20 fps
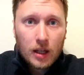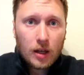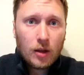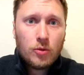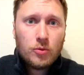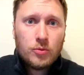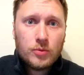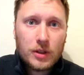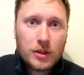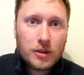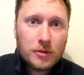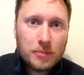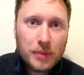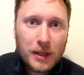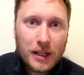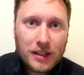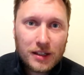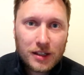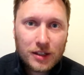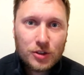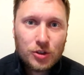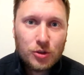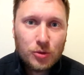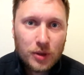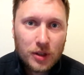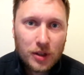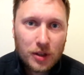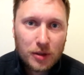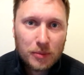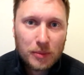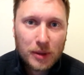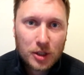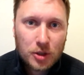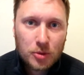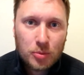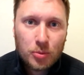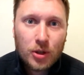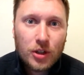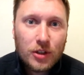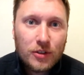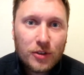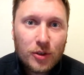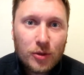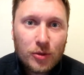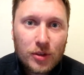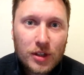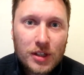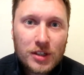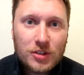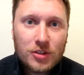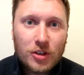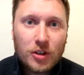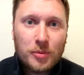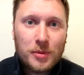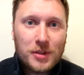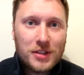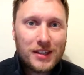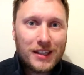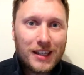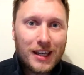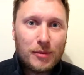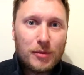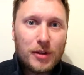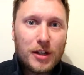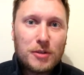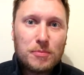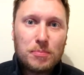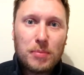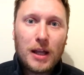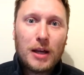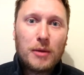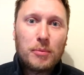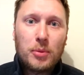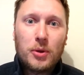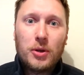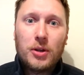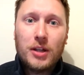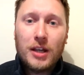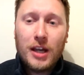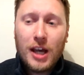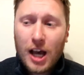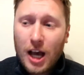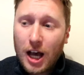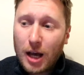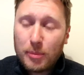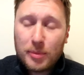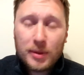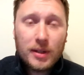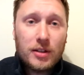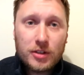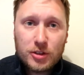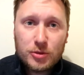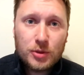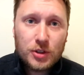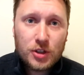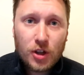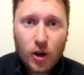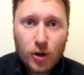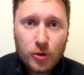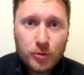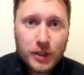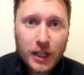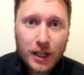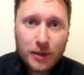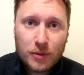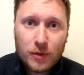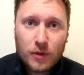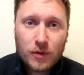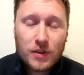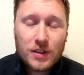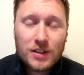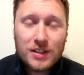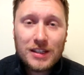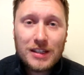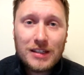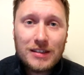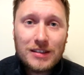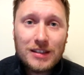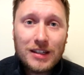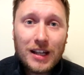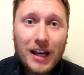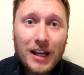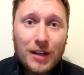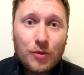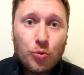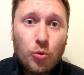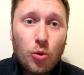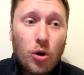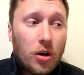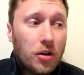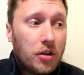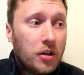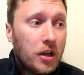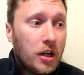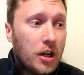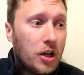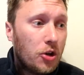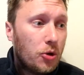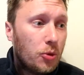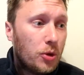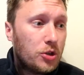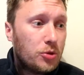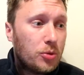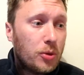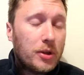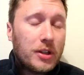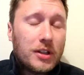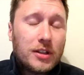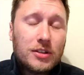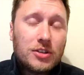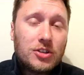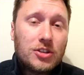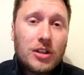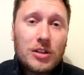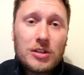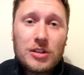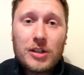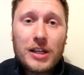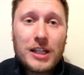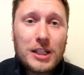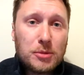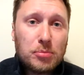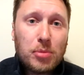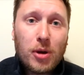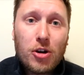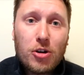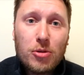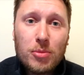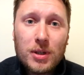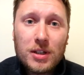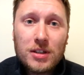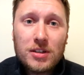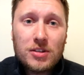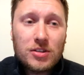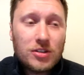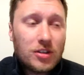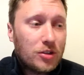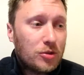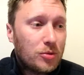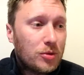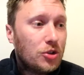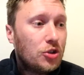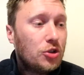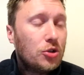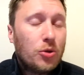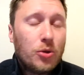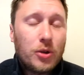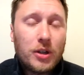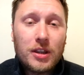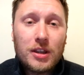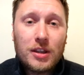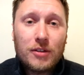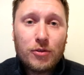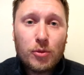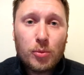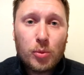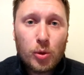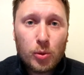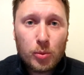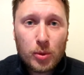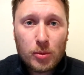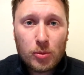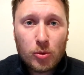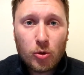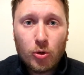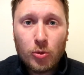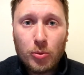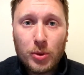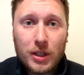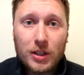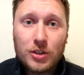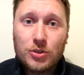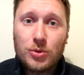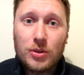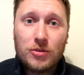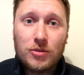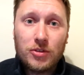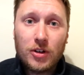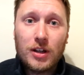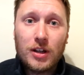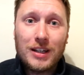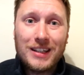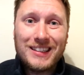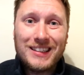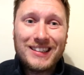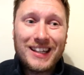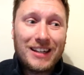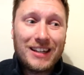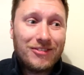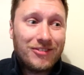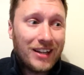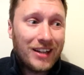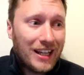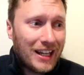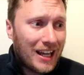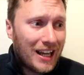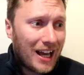Hello and welcome back to another match preview. This time it's the game against Blackburn, our penultimate home game of the season, and one which we can start to experiment and start to enjoy the football a bit more because we're finally safe.